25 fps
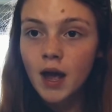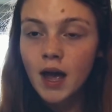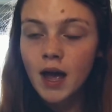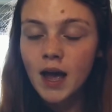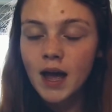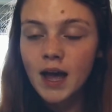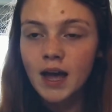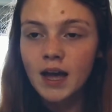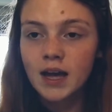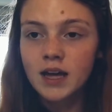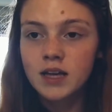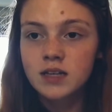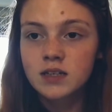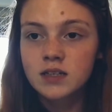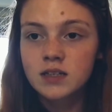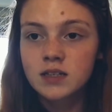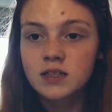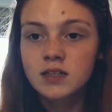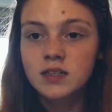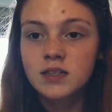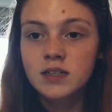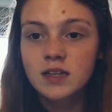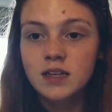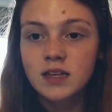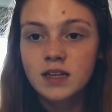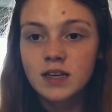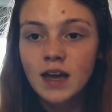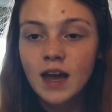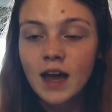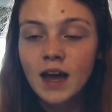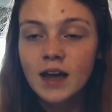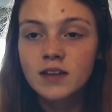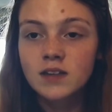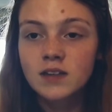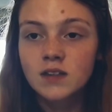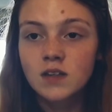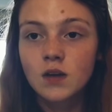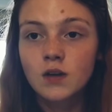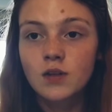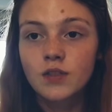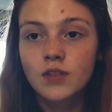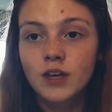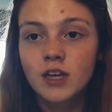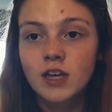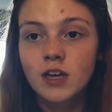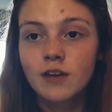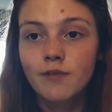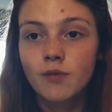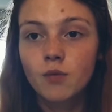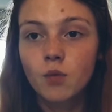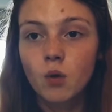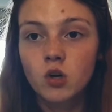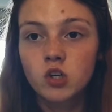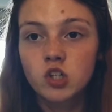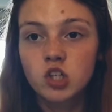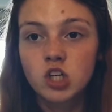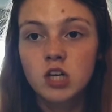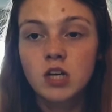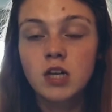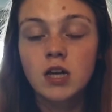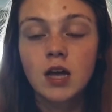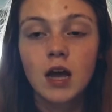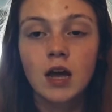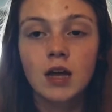And yeah, so thank you for watching,